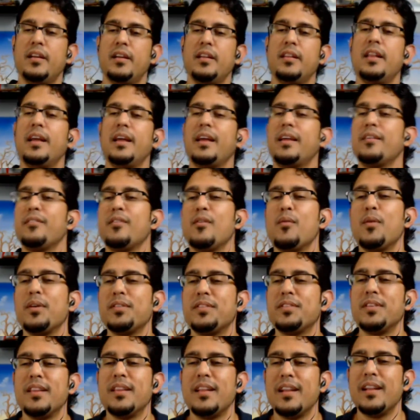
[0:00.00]
Like if it
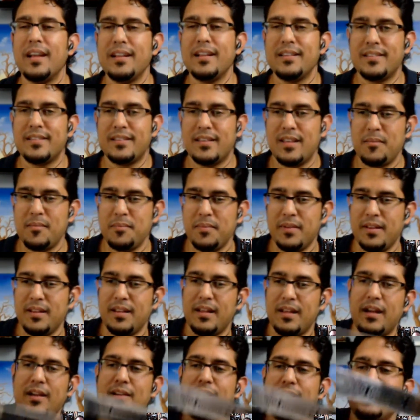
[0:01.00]
wasn't the Knights Templar,
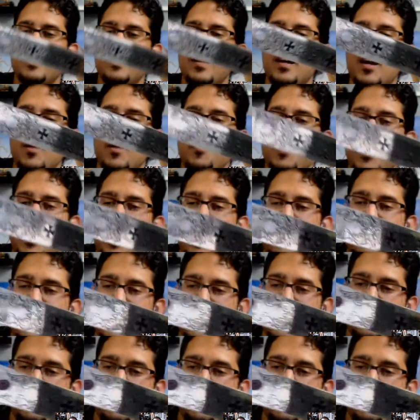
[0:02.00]
how come I have this